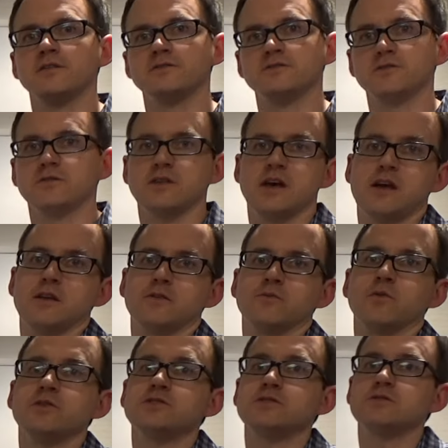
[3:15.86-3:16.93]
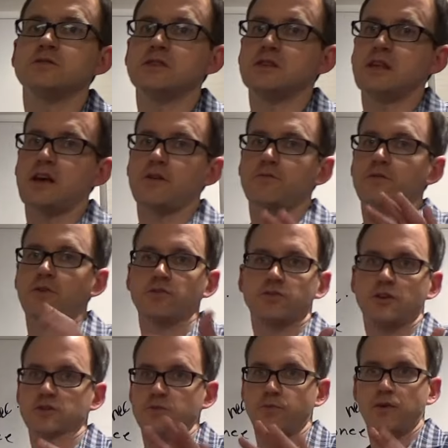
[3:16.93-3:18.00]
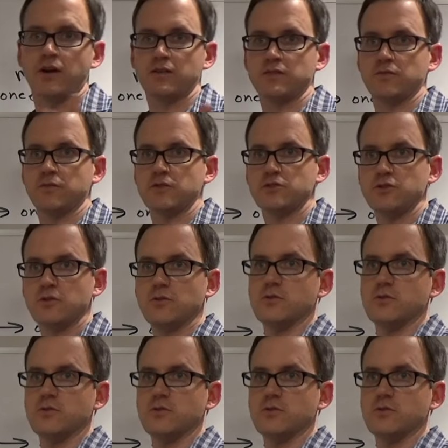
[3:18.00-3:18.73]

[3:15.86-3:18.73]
And so then once you see that false contrapositive issue,